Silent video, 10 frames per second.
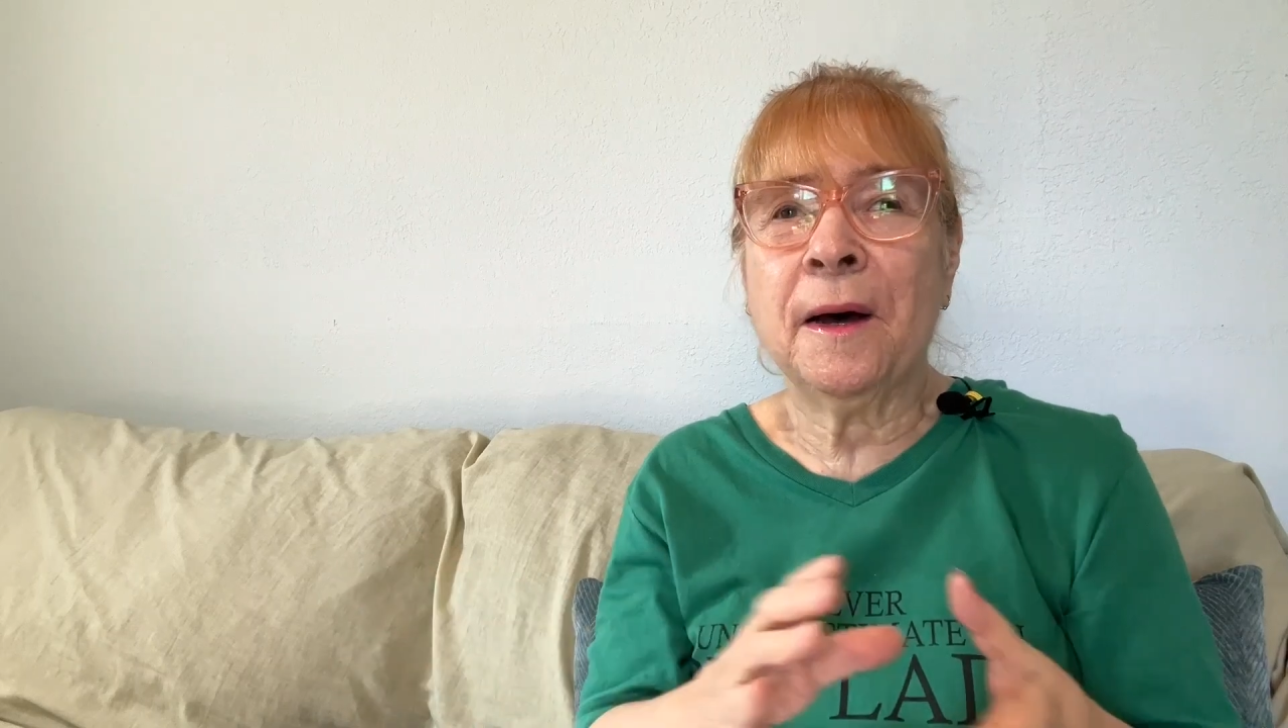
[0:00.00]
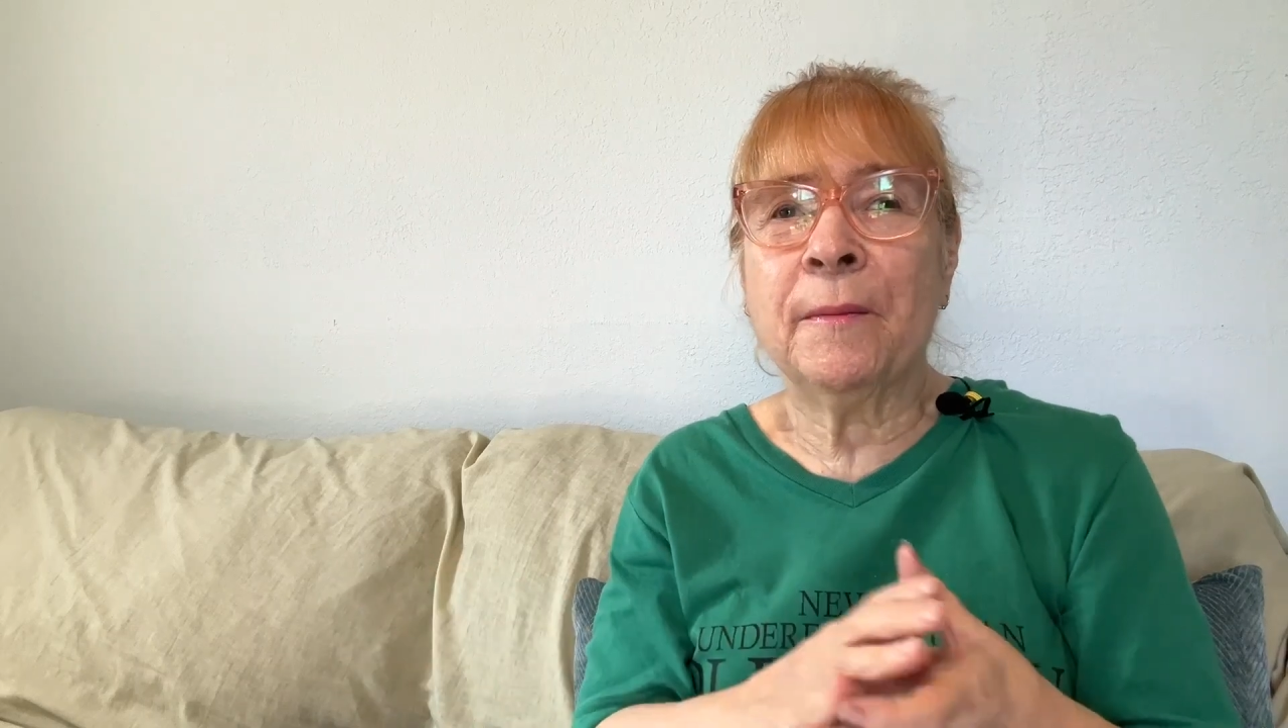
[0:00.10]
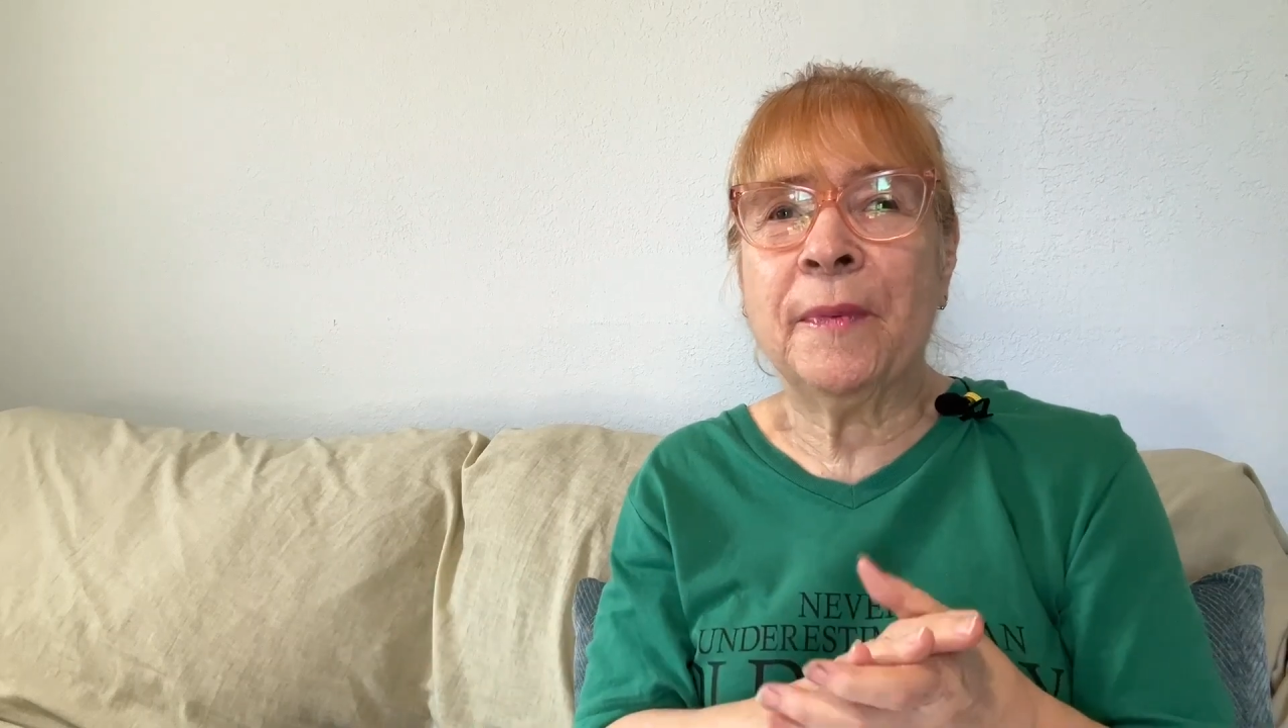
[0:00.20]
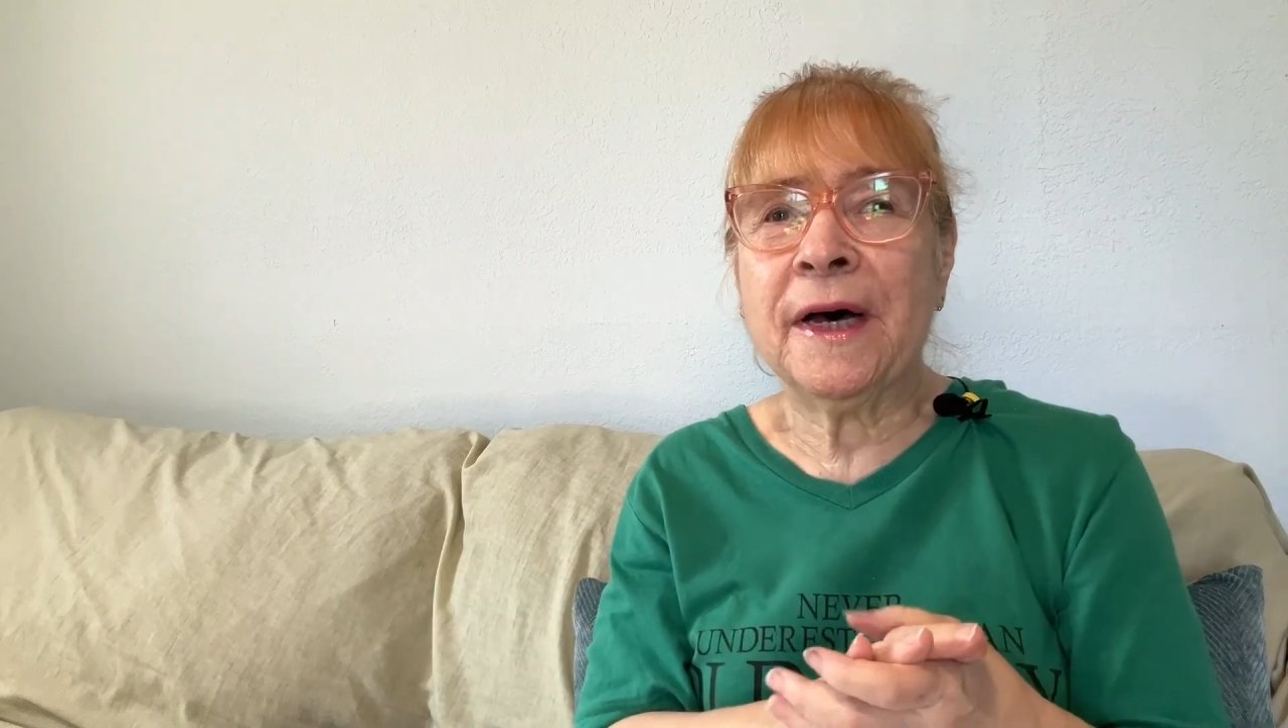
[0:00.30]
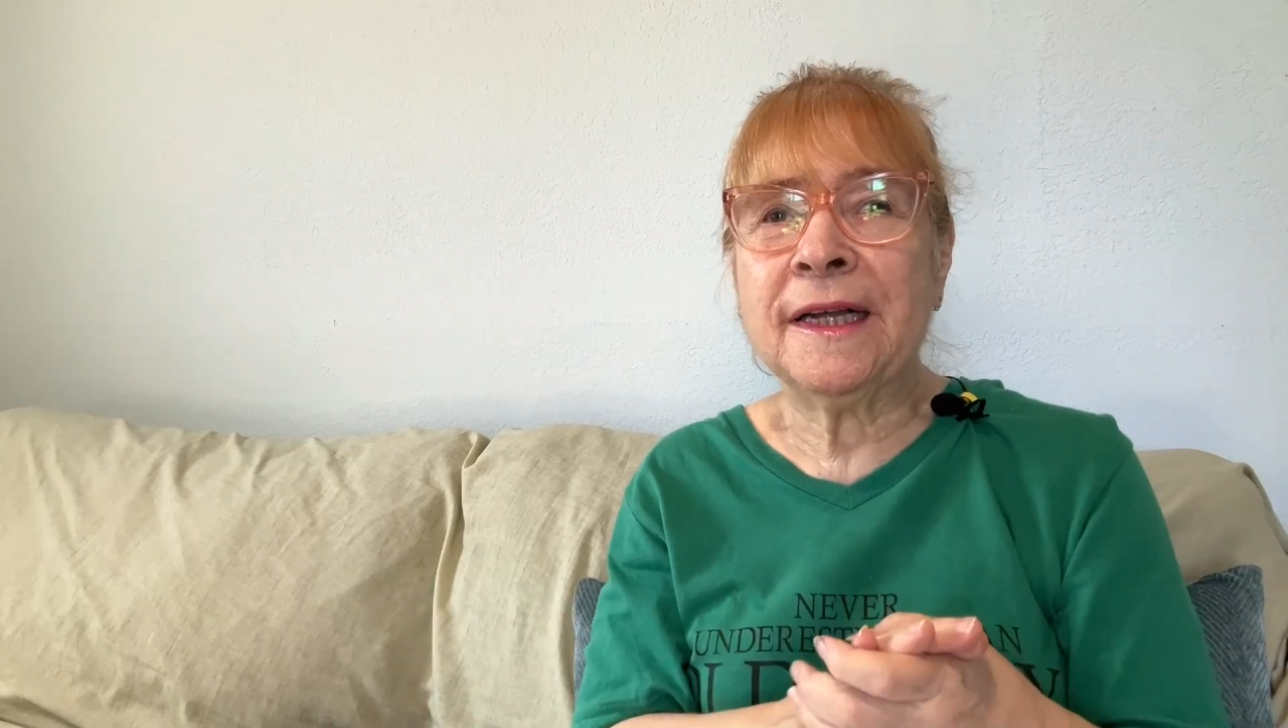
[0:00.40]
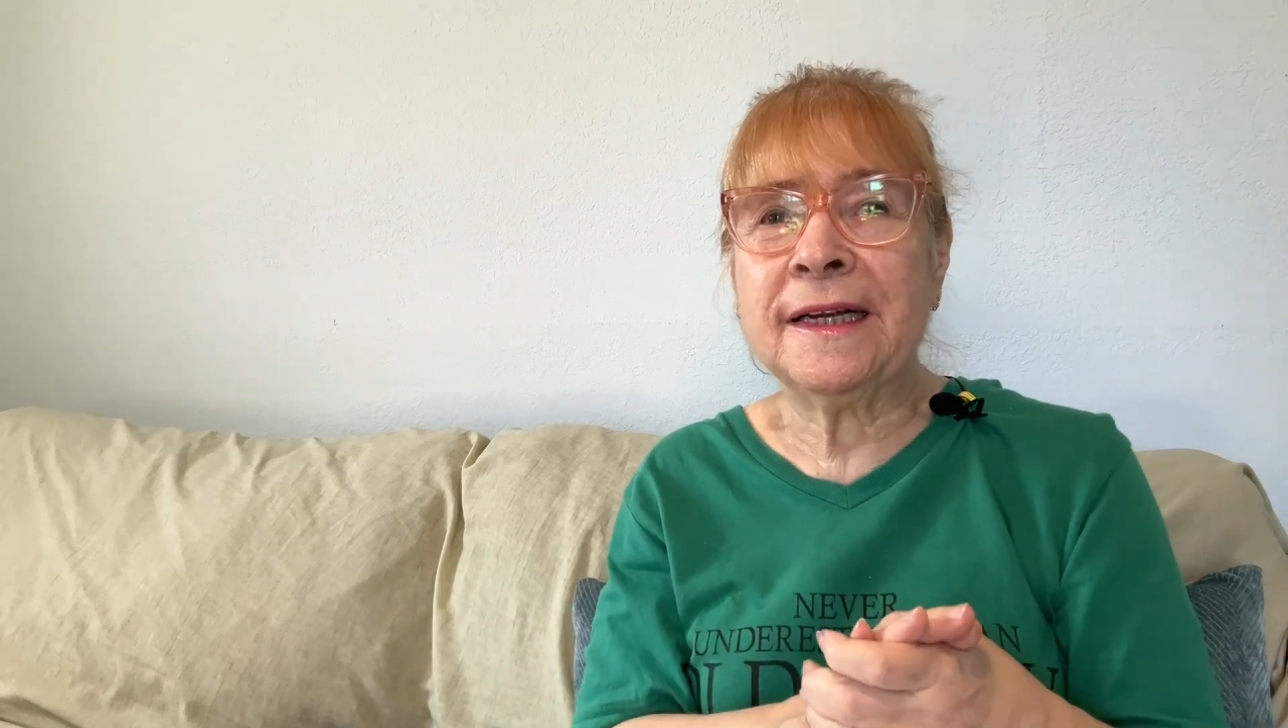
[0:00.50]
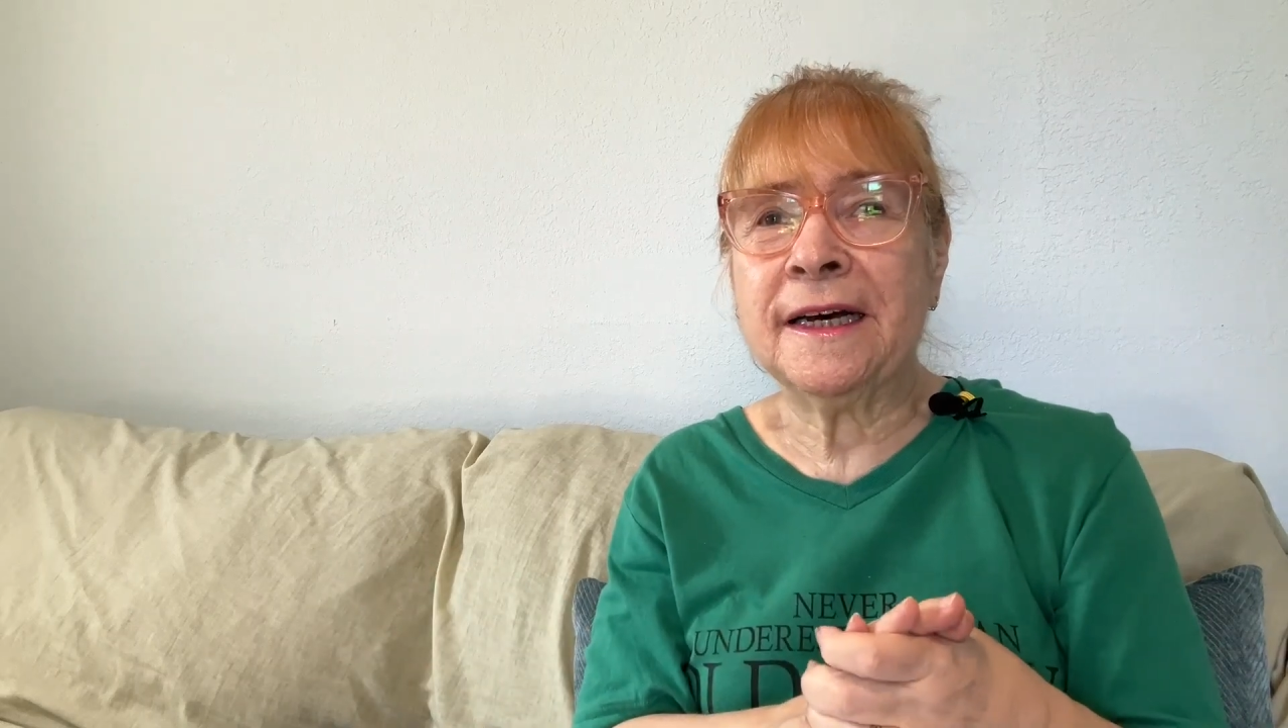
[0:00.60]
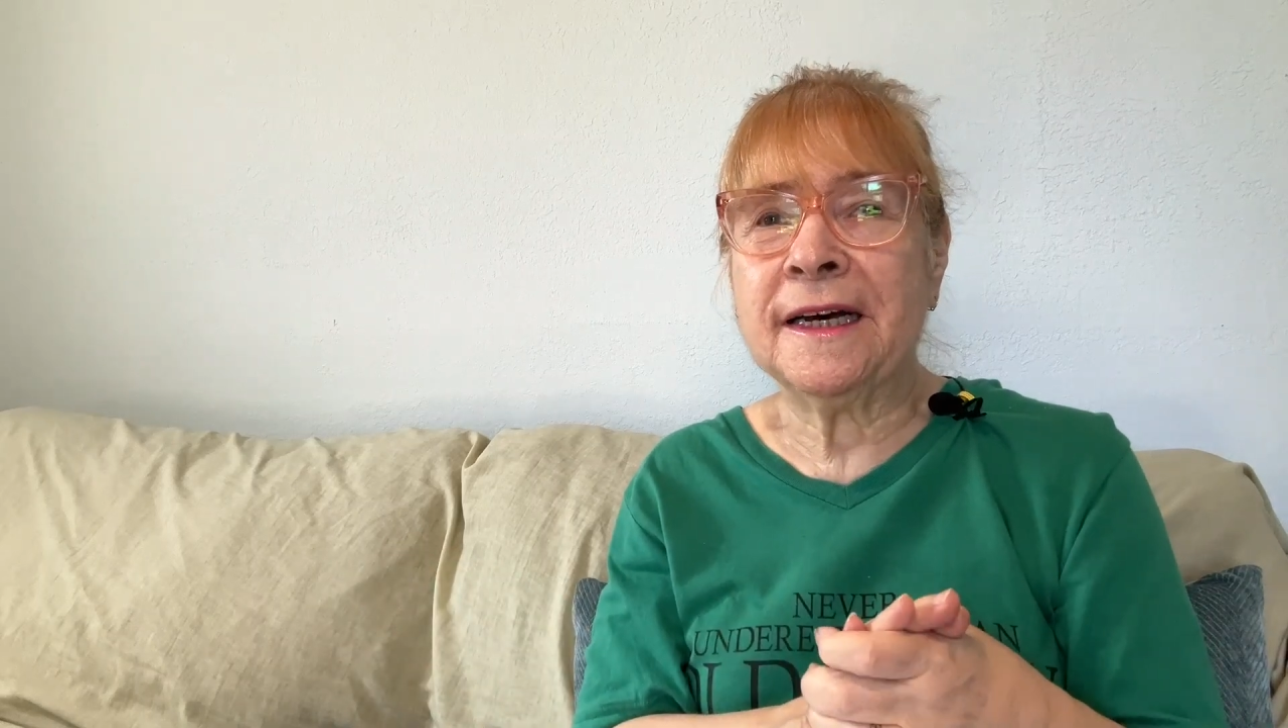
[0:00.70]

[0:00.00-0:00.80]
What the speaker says: but